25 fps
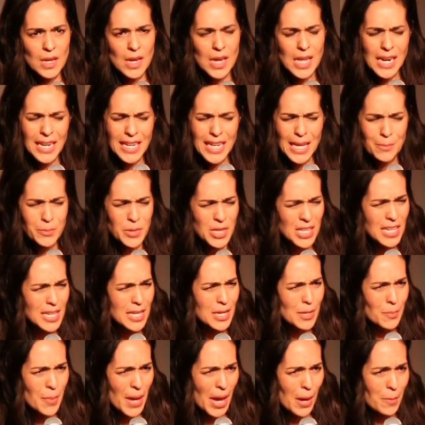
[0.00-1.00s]
And I kept
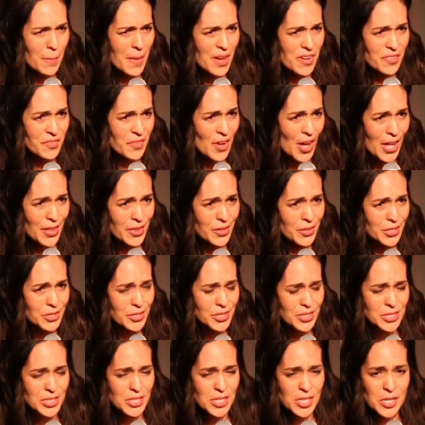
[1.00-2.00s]
thinking about my
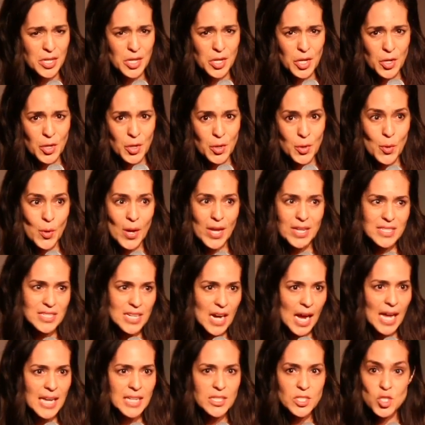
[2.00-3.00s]
father, who had
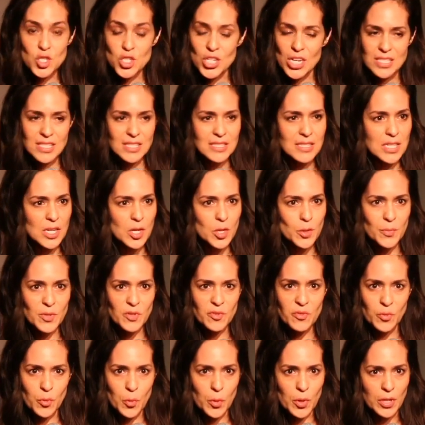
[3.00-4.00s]
died just the year
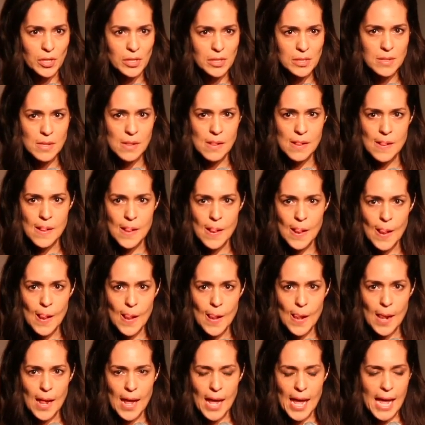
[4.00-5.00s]
before.
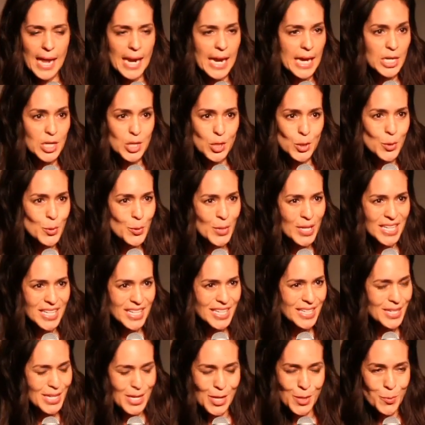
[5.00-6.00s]
And I knew
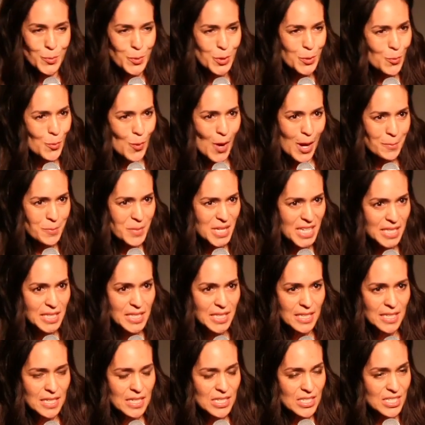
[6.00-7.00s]
he wouldn't want me
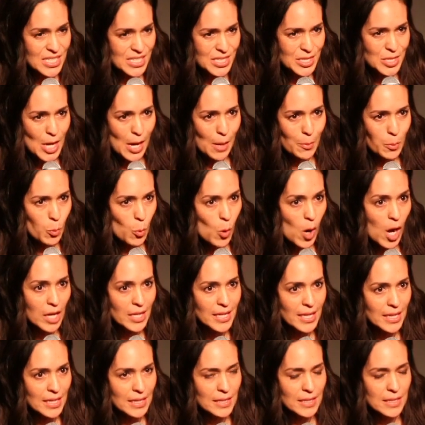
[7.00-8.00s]
to stop
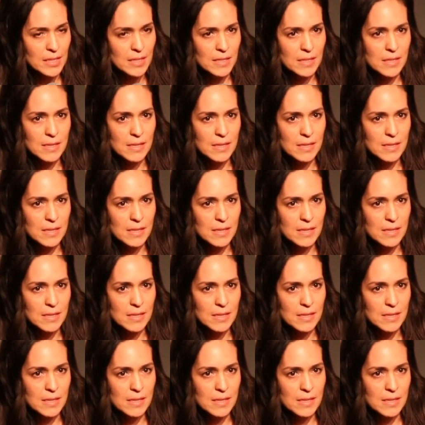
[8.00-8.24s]
walking.